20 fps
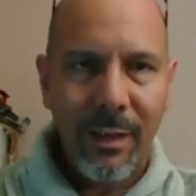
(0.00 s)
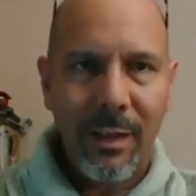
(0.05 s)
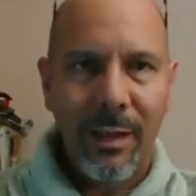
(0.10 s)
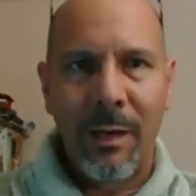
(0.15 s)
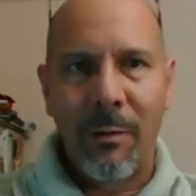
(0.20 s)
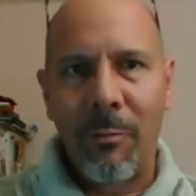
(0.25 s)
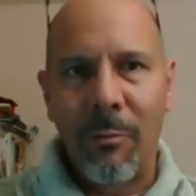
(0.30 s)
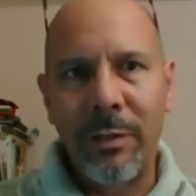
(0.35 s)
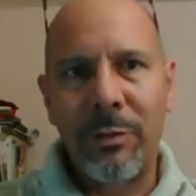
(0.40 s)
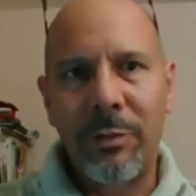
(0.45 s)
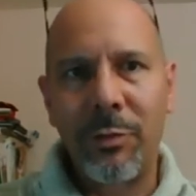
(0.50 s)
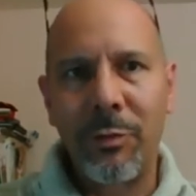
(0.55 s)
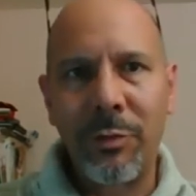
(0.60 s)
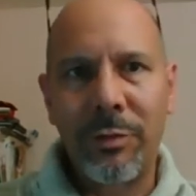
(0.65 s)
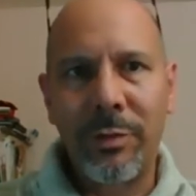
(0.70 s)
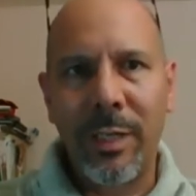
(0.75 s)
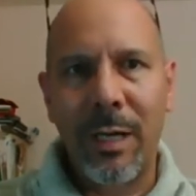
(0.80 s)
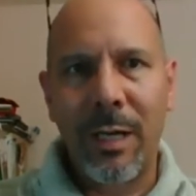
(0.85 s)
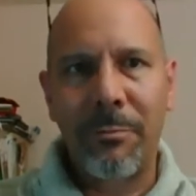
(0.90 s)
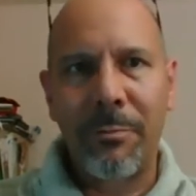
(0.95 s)
And once you
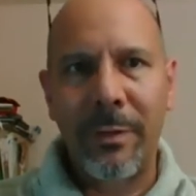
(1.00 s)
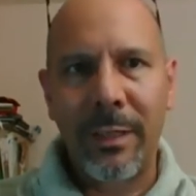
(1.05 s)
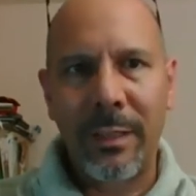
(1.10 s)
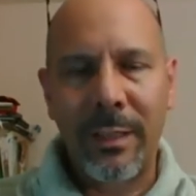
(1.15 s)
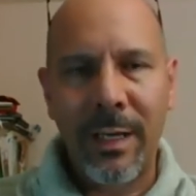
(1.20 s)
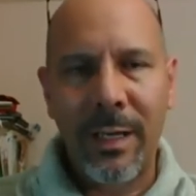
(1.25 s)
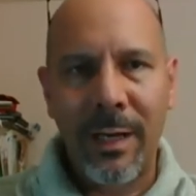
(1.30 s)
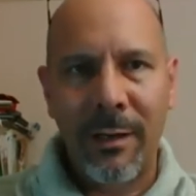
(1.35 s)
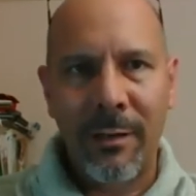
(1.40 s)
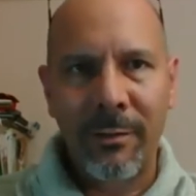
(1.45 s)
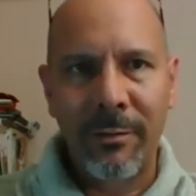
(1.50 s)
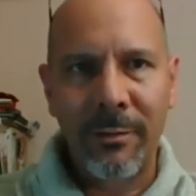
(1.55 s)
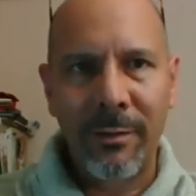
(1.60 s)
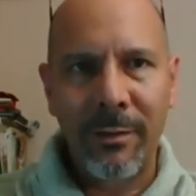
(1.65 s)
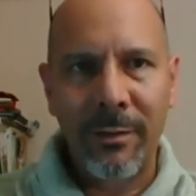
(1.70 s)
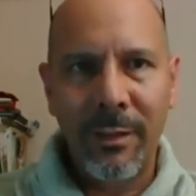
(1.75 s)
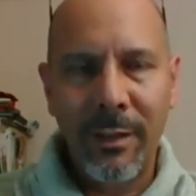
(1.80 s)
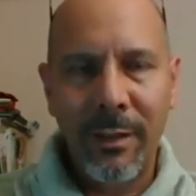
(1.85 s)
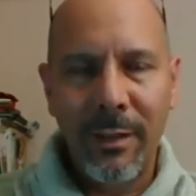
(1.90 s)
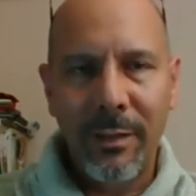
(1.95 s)
set up an account,
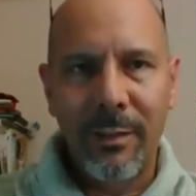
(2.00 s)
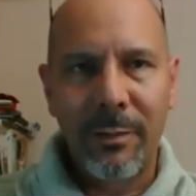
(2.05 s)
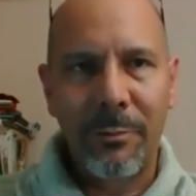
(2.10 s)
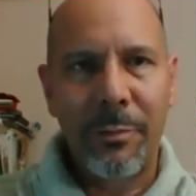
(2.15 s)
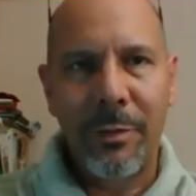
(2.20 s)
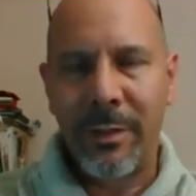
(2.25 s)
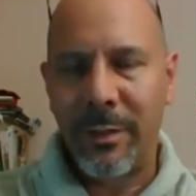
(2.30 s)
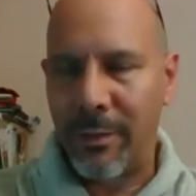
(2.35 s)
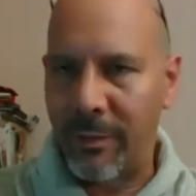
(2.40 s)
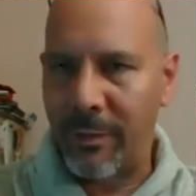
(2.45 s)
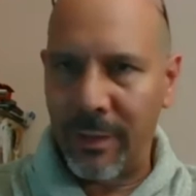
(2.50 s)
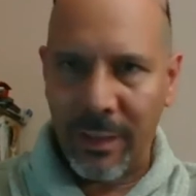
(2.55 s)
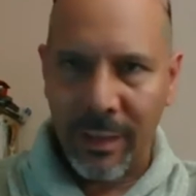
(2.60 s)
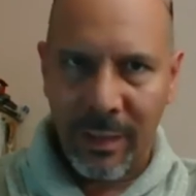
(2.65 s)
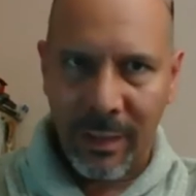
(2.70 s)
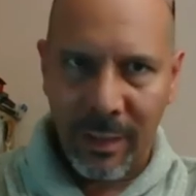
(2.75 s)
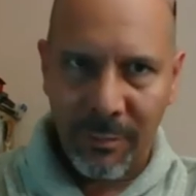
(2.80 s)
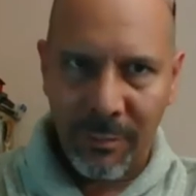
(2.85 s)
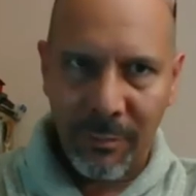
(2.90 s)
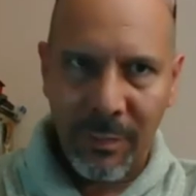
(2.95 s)
you put in your
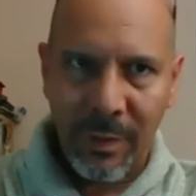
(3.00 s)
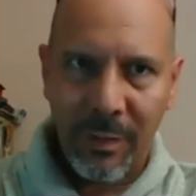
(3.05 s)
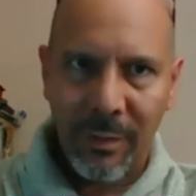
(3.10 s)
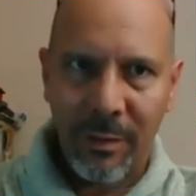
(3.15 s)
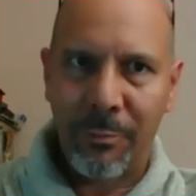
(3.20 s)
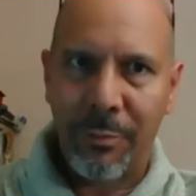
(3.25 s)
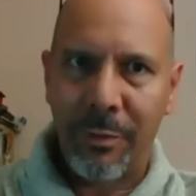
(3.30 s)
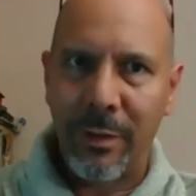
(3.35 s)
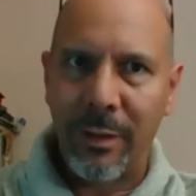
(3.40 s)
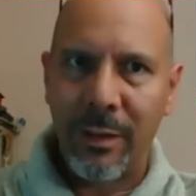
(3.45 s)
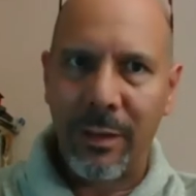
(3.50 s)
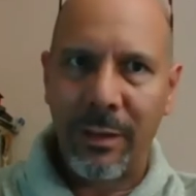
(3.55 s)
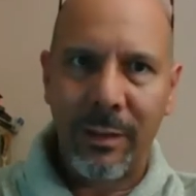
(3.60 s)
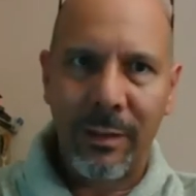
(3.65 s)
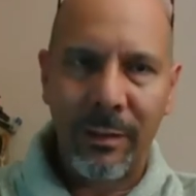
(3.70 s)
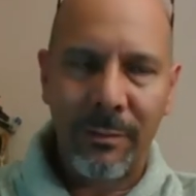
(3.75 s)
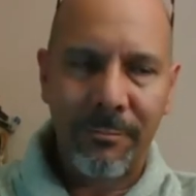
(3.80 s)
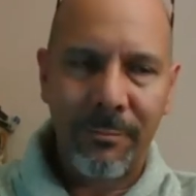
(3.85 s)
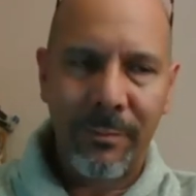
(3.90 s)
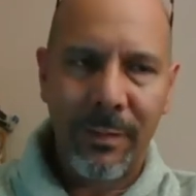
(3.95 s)
name, you put
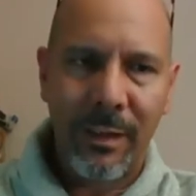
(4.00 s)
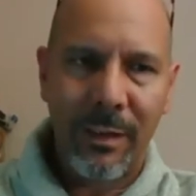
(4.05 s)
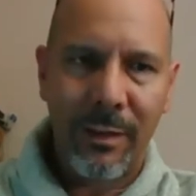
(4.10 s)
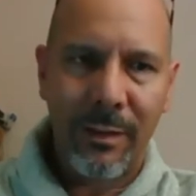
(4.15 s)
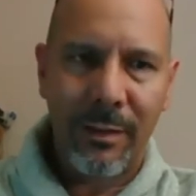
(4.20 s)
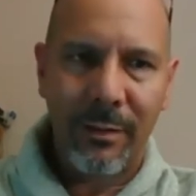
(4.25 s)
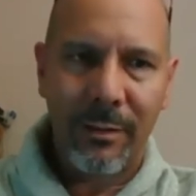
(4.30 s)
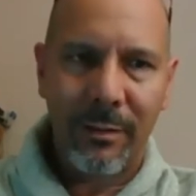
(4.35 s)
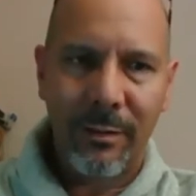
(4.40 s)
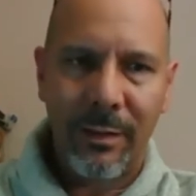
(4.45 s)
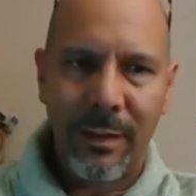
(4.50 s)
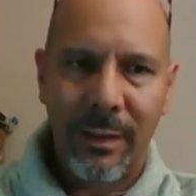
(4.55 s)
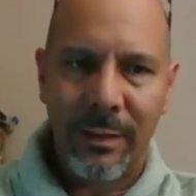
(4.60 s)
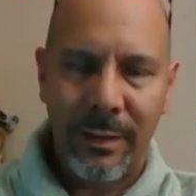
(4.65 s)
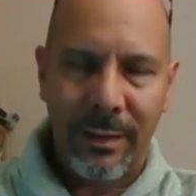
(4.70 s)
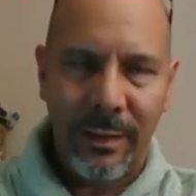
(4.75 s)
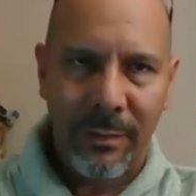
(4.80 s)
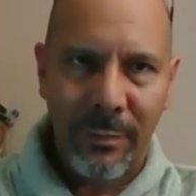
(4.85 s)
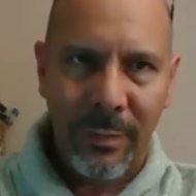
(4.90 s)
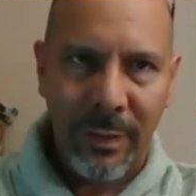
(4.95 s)
an
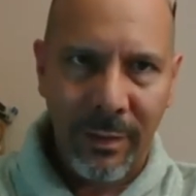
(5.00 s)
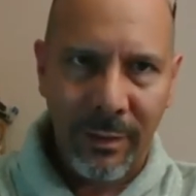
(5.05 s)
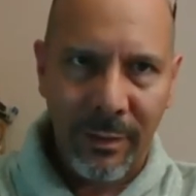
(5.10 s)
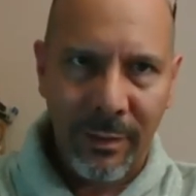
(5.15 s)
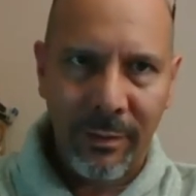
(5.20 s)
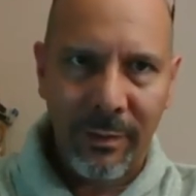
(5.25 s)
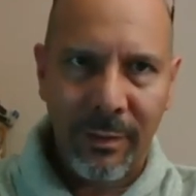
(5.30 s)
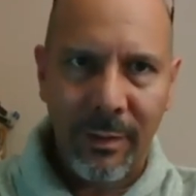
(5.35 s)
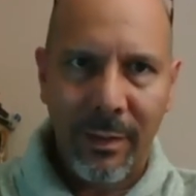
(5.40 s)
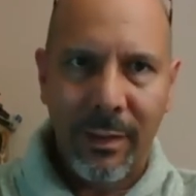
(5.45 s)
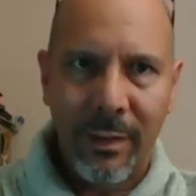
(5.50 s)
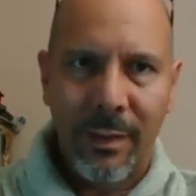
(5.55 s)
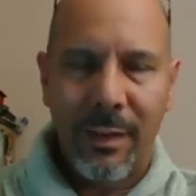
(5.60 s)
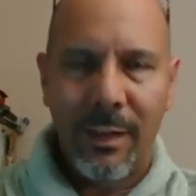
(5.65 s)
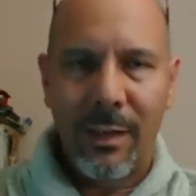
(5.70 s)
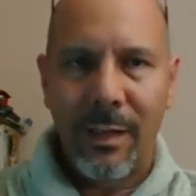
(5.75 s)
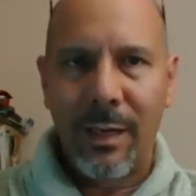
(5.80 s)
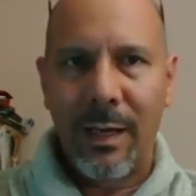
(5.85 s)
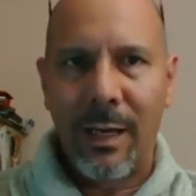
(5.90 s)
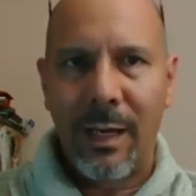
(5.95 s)
email,
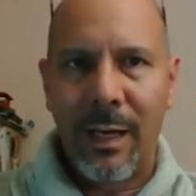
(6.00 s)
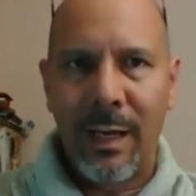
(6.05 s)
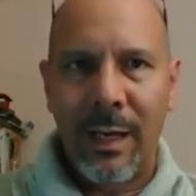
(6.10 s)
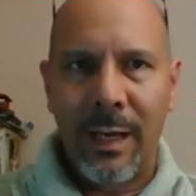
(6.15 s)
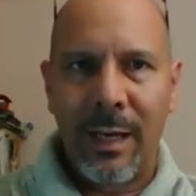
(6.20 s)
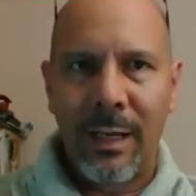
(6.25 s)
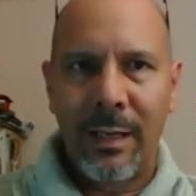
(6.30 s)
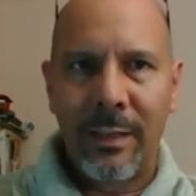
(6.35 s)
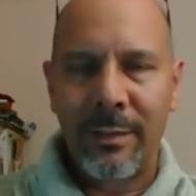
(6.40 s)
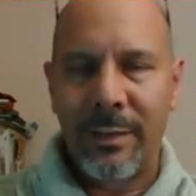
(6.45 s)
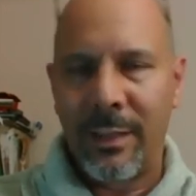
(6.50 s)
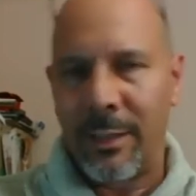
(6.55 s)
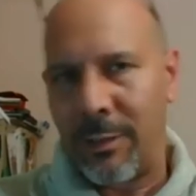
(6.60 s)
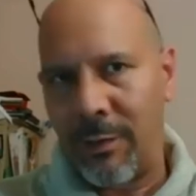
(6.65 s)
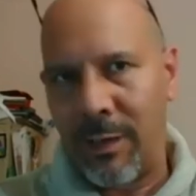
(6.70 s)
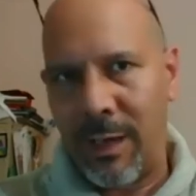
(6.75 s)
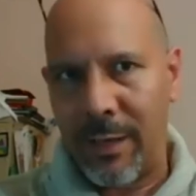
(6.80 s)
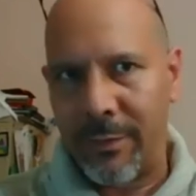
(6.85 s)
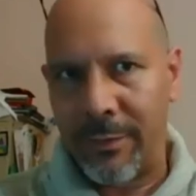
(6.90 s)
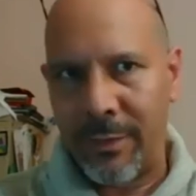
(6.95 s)
and then you
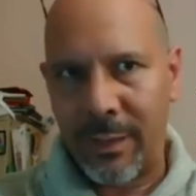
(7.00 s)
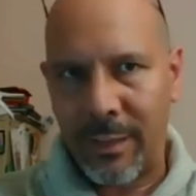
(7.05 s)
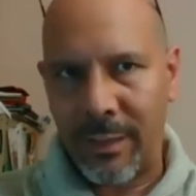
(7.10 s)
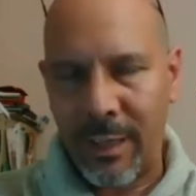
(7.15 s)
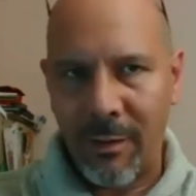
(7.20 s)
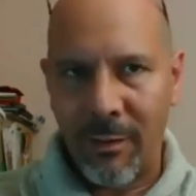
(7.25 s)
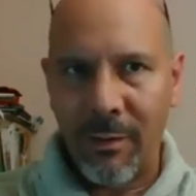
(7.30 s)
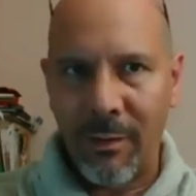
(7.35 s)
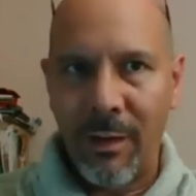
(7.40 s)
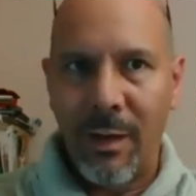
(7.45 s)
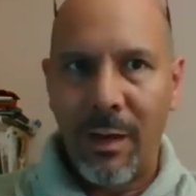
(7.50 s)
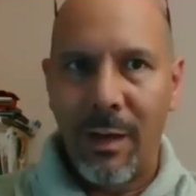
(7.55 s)
have an account.